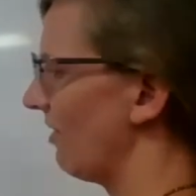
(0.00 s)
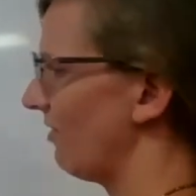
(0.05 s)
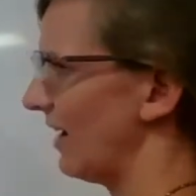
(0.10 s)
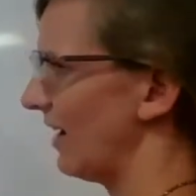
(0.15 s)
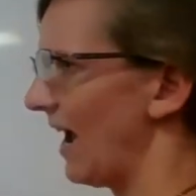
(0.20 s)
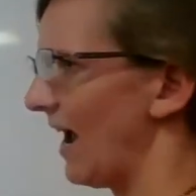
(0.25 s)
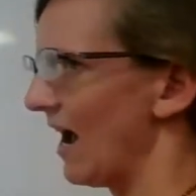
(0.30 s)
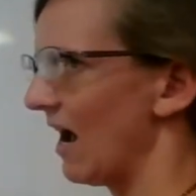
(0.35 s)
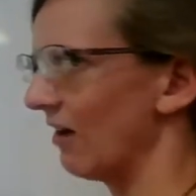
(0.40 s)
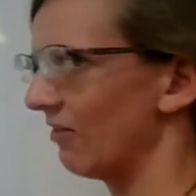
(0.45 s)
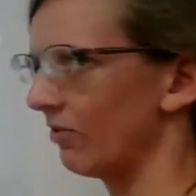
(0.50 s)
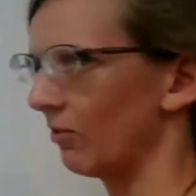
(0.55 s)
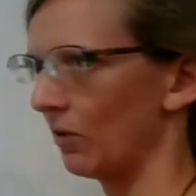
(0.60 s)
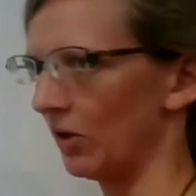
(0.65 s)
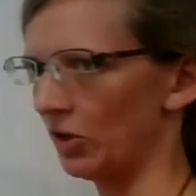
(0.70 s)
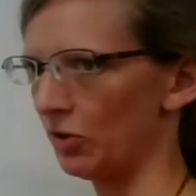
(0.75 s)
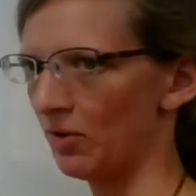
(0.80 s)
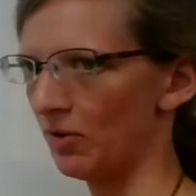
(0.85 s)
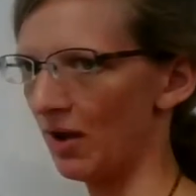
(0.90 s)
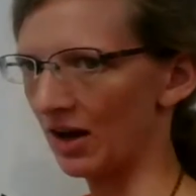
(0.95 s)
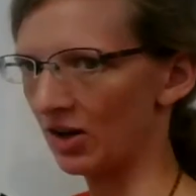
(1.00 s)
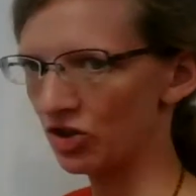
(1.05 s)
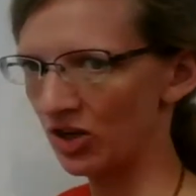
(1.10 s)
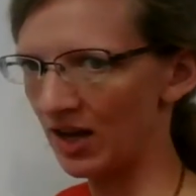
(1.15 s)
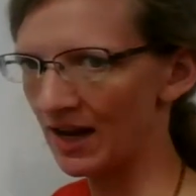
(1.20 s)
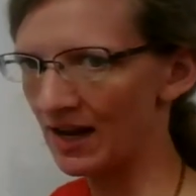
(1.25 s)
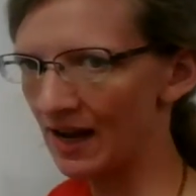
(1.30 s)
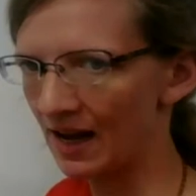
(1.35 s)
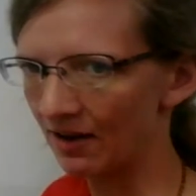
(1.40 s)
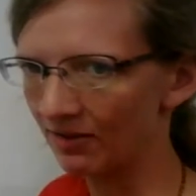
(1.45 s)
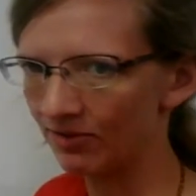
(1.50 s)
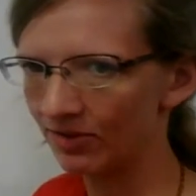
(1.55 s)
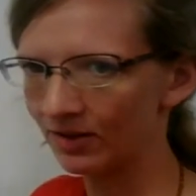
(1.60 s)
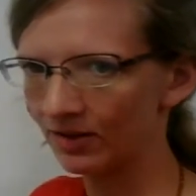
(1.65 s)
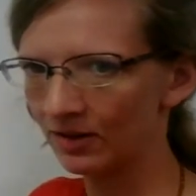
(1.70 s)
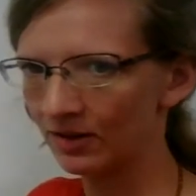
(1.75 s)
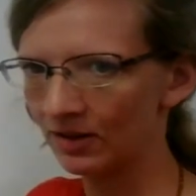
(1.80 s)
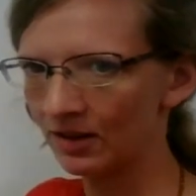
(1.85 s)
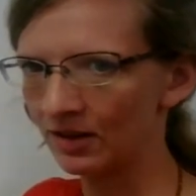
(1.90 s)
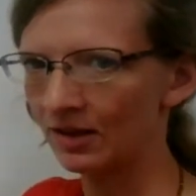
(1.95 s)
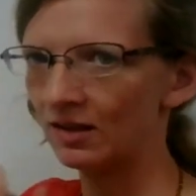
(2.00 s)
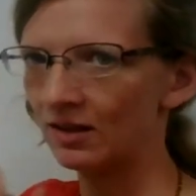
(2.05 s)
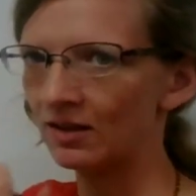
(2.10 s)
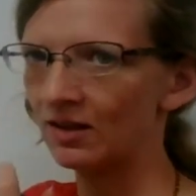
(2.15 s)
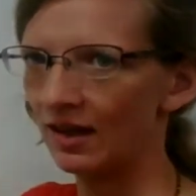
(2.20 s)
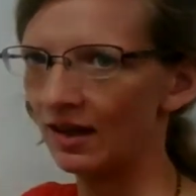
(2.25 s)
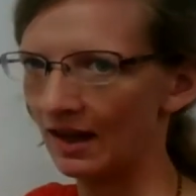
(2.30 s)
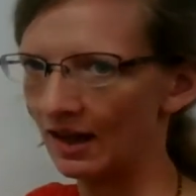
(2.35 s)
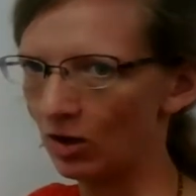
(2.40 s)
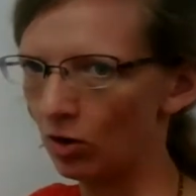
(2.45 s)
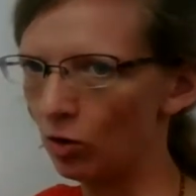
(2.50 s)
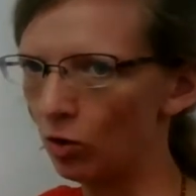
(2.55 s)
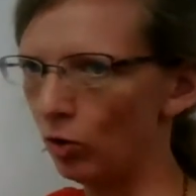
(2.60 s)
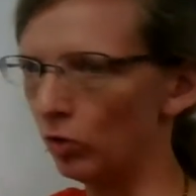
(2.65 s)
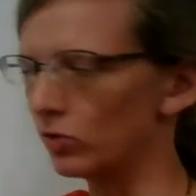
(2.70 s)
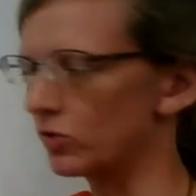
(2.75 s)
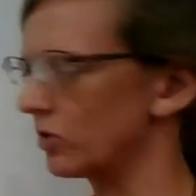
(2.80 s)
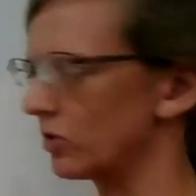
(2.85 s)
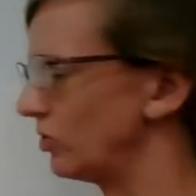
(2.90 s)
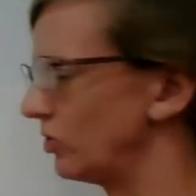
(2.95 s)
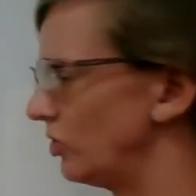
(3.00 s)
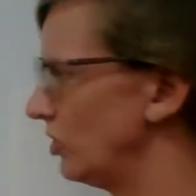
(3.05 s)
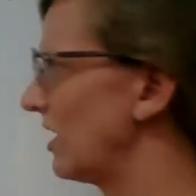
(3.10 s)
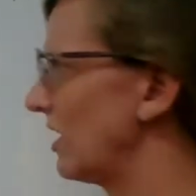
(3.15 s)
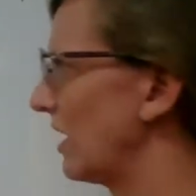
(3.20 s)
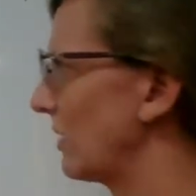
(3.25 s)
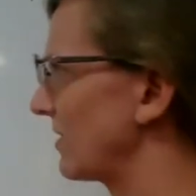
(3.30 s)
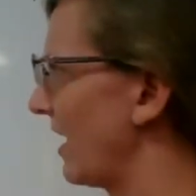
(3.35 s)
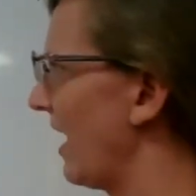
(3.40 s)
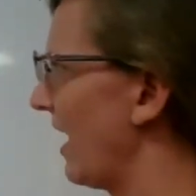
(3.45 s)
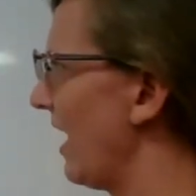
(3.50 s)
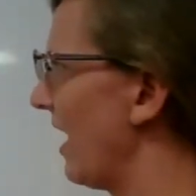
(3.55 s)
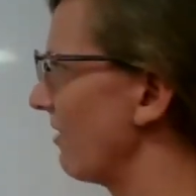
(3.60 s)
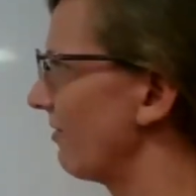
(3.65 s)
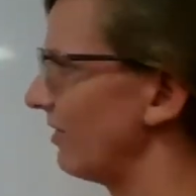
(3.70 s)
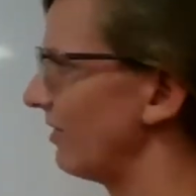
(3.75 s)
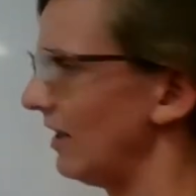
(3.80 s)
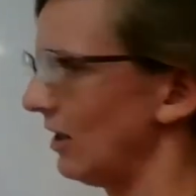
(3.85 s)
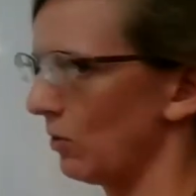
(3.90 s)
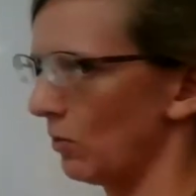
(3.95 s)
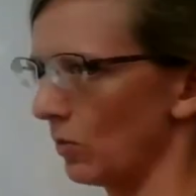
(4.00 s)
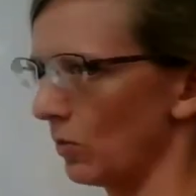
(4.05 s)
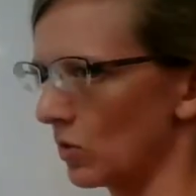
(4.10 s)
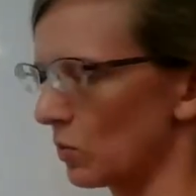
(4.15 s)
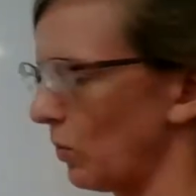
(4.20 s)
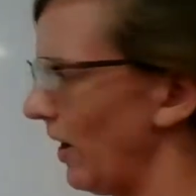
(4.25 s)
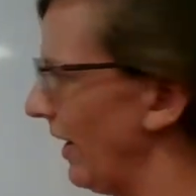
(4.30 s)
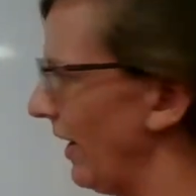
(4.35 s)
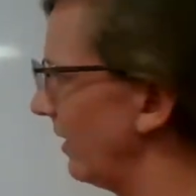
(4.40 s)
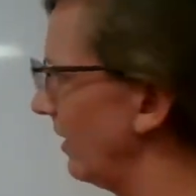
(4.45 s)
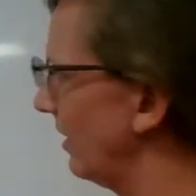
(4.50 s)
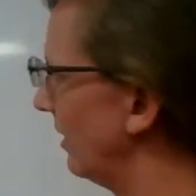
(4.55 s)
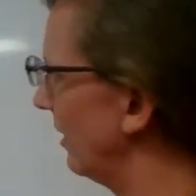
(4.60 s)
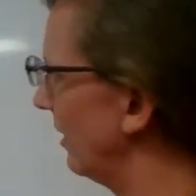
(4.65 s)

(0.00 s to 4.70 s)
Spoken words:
and 1/2, what do you actually have? A whole. So 2 times 1/2 equals 1.